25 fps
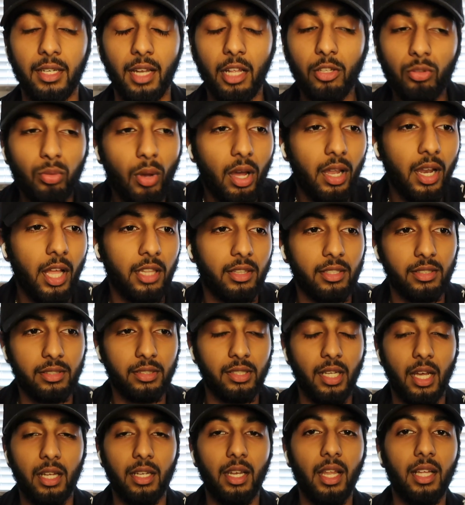That's what I like to
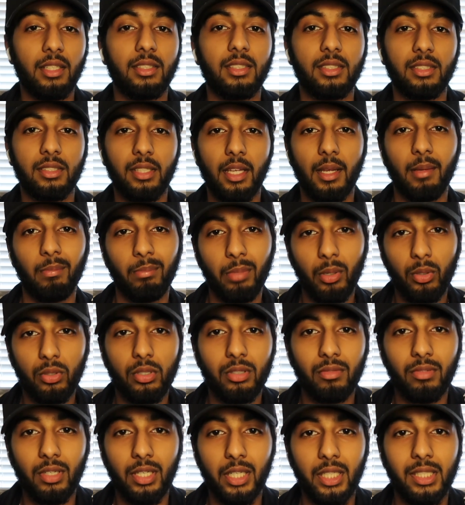say. I like to say build
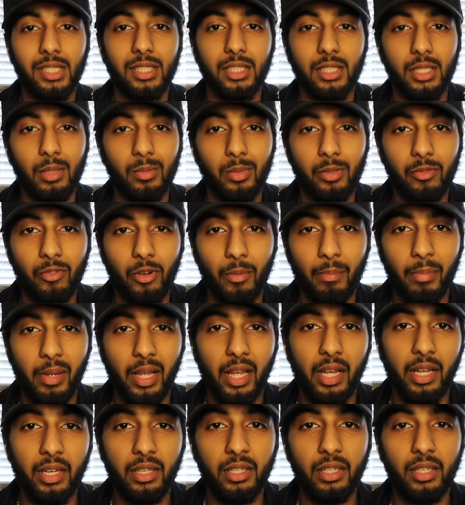a relationship with your
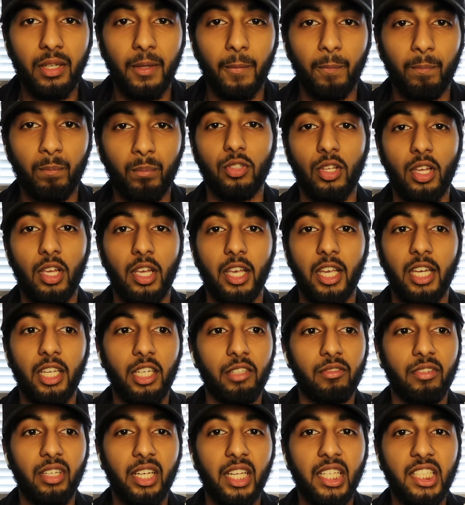pair. In
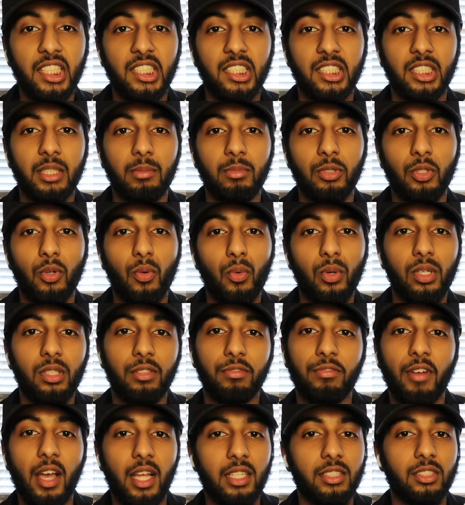a relationship, you always
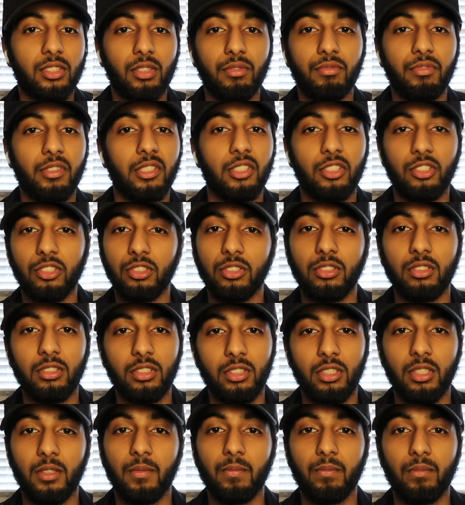find something new.
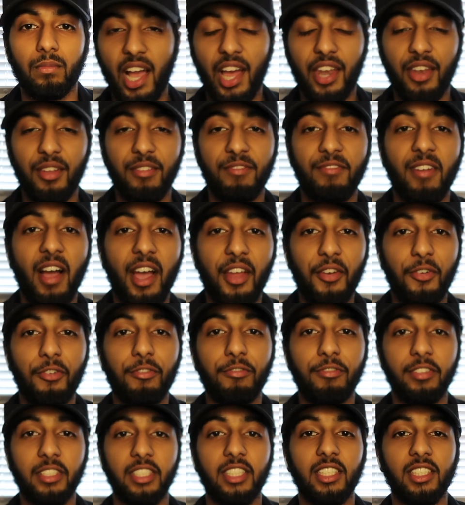And the final
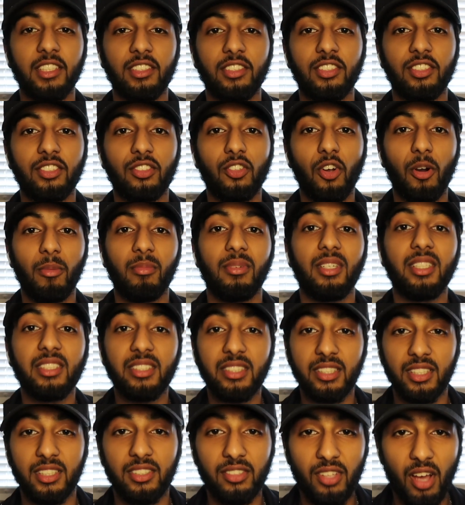thing is stop
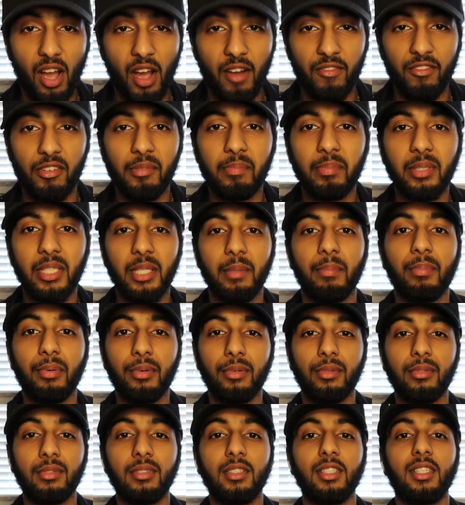listening to other
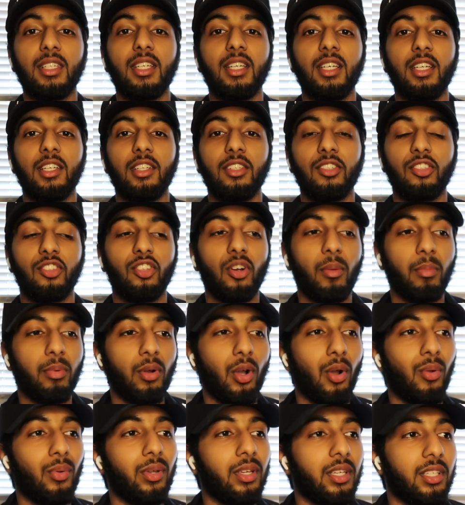people. Stop
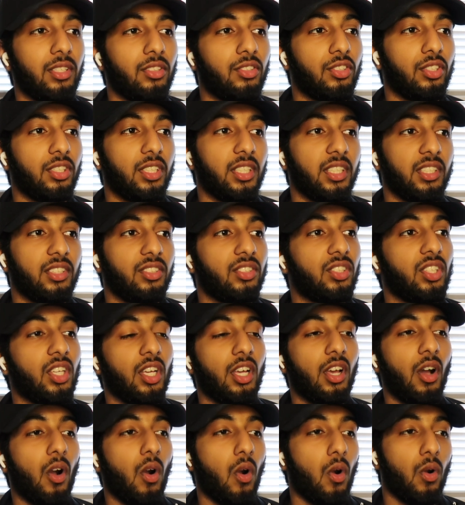going into these,
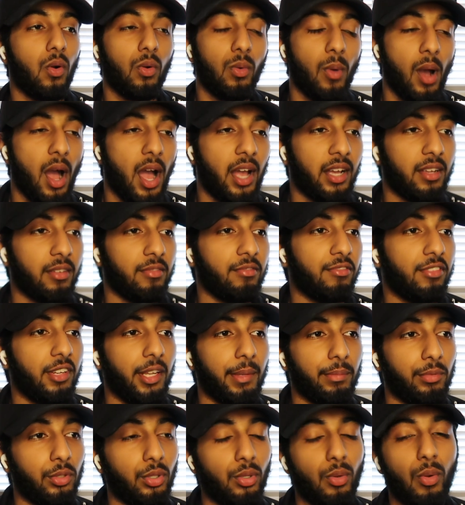oh, I can
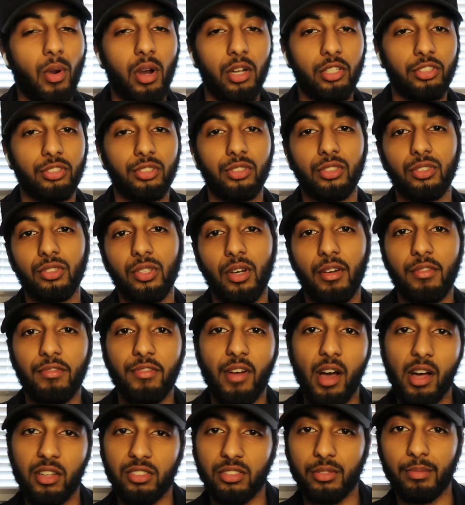flip 200 to
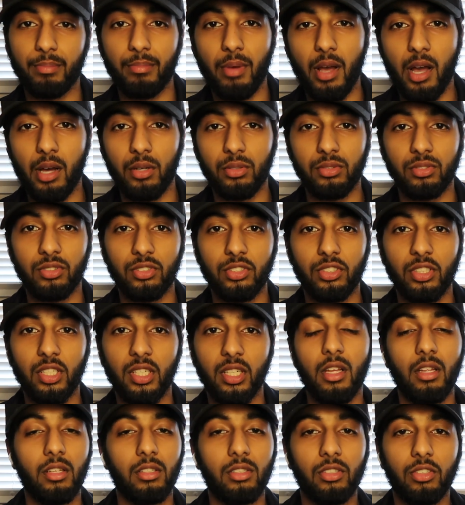£1,000.
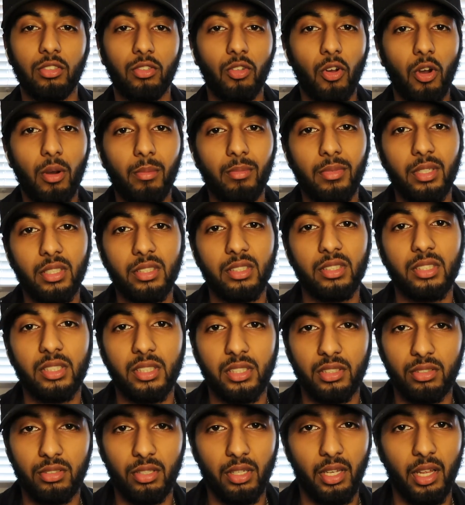Stop
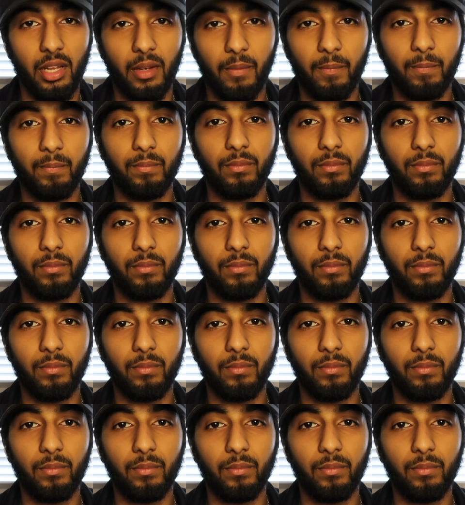listening to that.